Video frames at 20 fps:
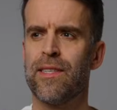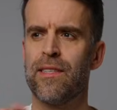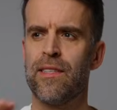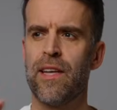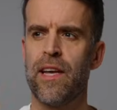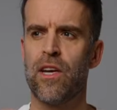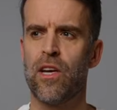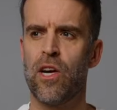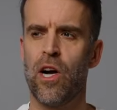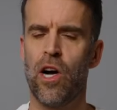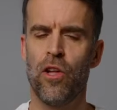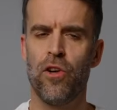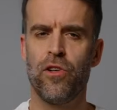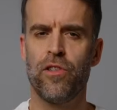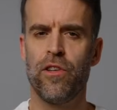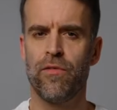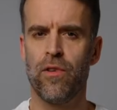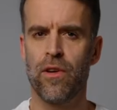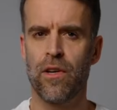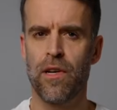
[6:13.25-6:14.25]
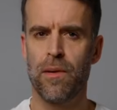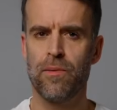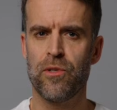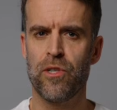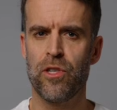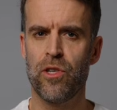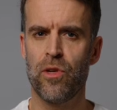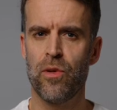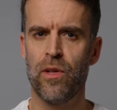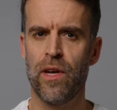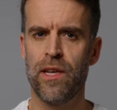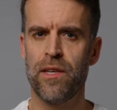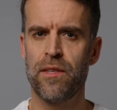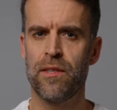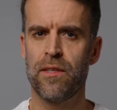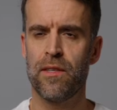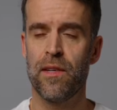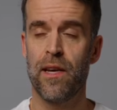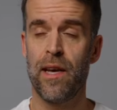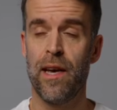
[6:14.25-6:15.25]
slight color shift when it comes to the two
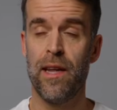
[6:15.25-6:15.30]
lights,